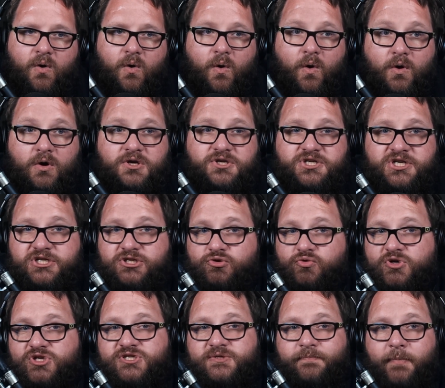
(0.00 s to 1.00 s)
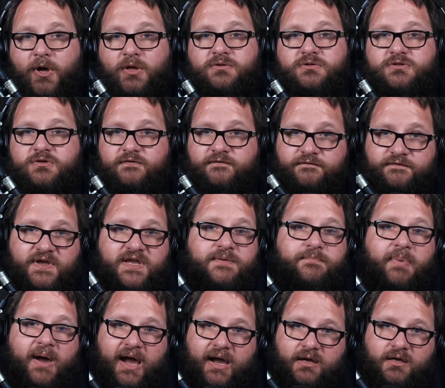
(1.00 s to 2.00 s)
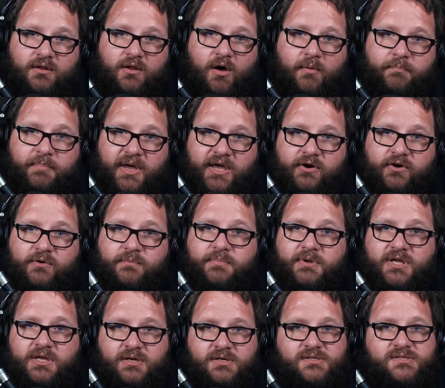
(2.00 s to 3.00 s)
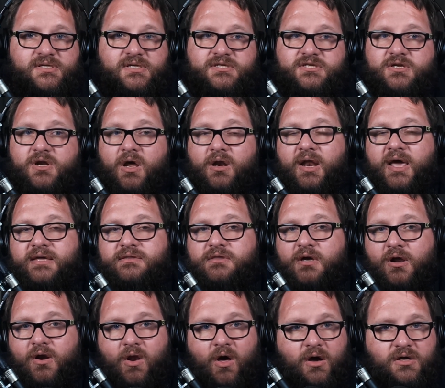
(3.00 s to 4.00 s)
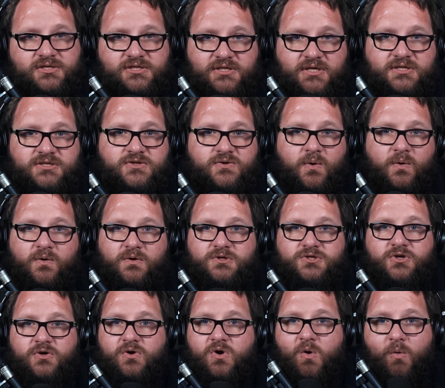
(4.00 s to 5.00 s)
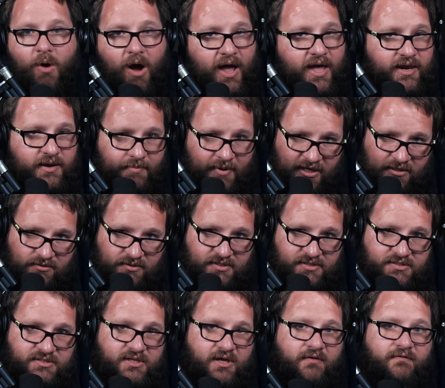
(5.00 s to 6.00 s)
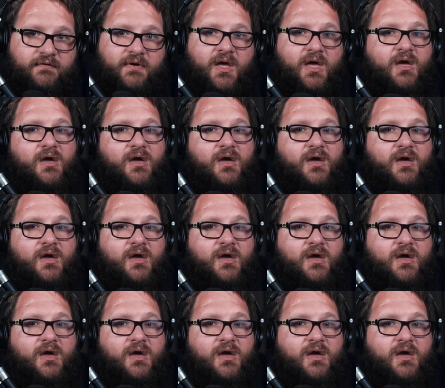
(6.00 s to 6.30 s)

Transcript: or just respond to feedback a lot better, because it's not like the class discords are quiet about this stuff.